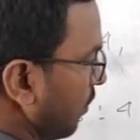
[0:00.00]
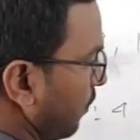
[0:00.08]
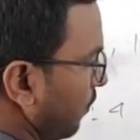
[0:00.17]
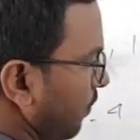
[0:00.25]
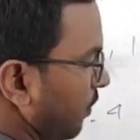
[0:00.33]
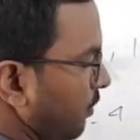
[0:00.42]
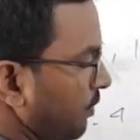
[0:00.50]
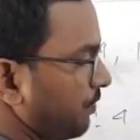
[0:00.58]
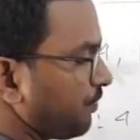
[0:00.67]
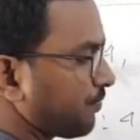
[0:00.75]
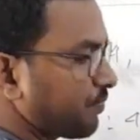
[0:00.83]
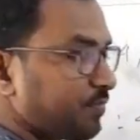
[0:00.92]
4
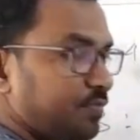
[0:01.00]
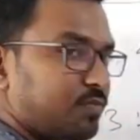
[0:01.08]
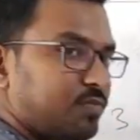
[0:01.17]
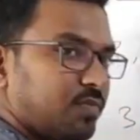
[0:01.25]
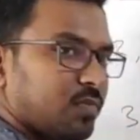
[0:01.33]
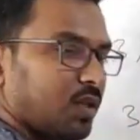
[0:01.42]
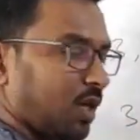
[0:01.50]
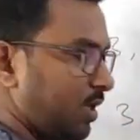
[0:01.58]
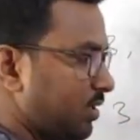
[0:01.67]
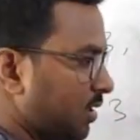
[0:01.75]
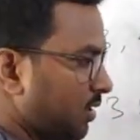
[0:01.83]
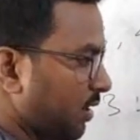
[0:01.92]

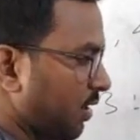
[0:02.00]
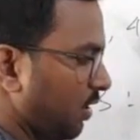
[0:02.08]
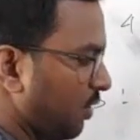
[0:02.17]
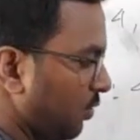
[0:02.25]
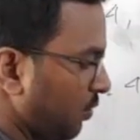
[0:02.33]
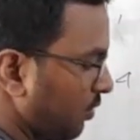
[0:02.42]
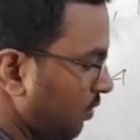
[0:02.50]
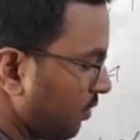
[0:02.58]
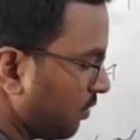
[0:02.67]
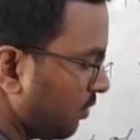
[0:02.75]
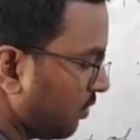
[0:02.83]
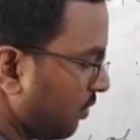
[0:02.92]
8s are 32,
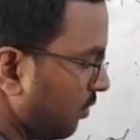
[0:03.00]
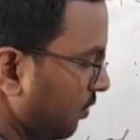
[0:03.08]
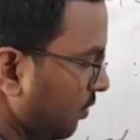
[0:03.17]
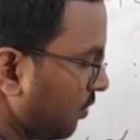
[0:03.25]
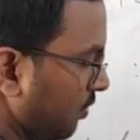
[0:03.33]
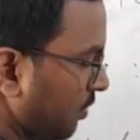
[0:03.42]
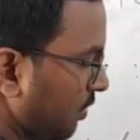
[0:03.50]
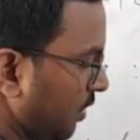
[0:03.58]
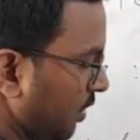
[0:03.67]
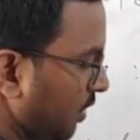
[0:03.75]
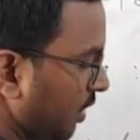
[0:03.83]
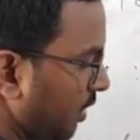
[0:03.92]
2
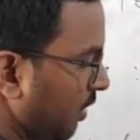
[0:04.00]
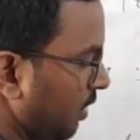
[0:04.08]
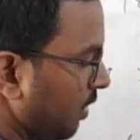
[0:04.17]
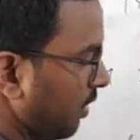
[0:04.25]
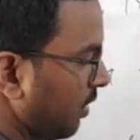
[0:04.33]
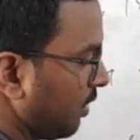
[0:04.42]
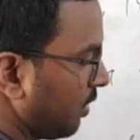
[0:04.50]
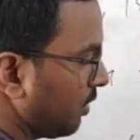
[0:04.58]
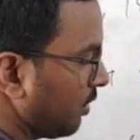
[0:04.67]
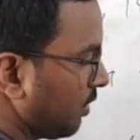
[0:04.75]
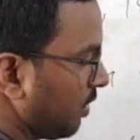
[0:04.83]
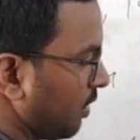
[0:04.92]
3 carry,
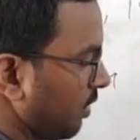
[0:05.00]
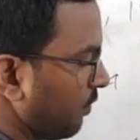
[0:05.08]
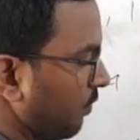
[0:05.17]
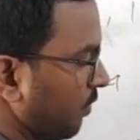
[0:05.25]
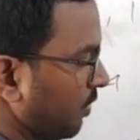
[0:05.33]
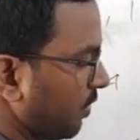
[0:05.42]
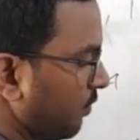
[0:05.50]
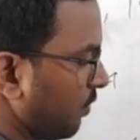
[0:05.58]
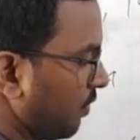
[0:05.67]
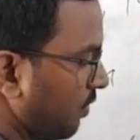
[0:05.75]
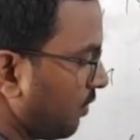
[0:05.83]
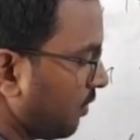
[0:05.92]
4 1s are
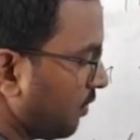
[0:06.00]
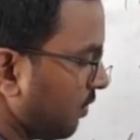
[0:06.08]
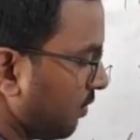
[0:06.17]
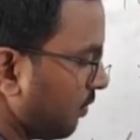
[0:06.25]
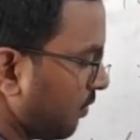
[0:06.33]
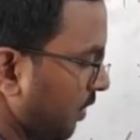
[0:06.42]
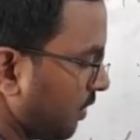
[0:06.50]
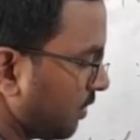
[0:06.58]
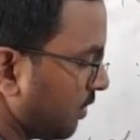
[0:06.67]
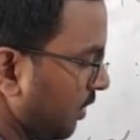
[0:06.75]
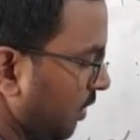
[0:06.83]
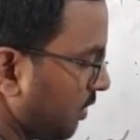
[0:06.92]
4 plus
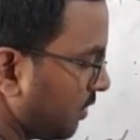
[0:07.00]
3